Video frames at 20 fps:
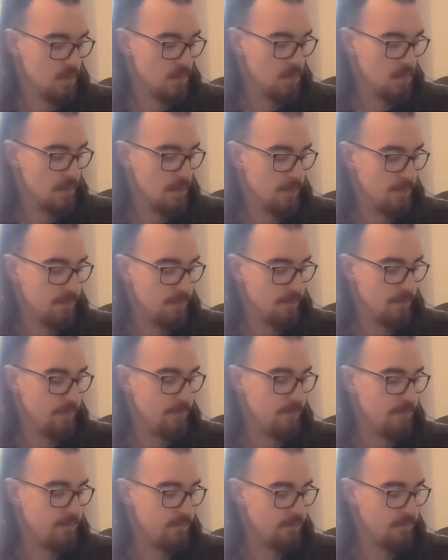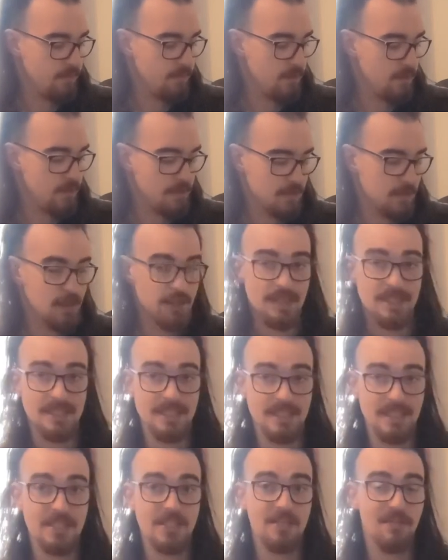so yeah, 6th,
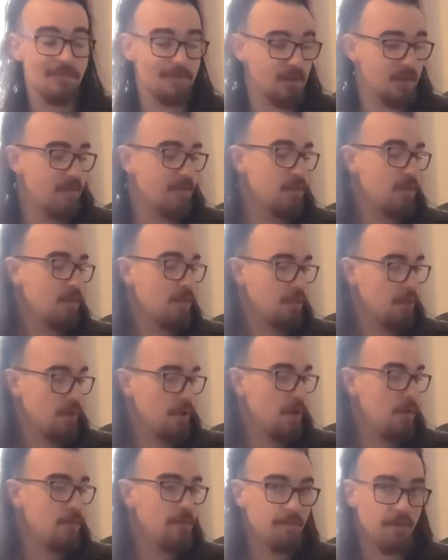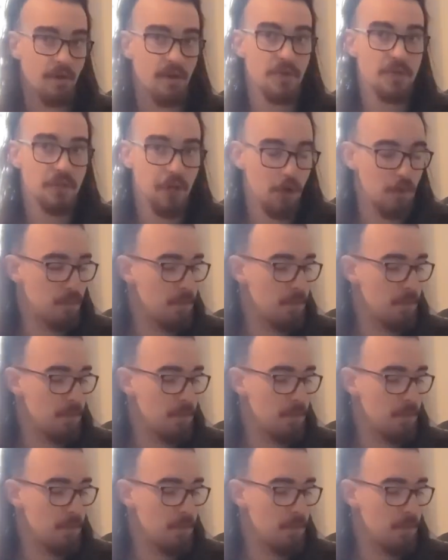5th, 3rd, 1st,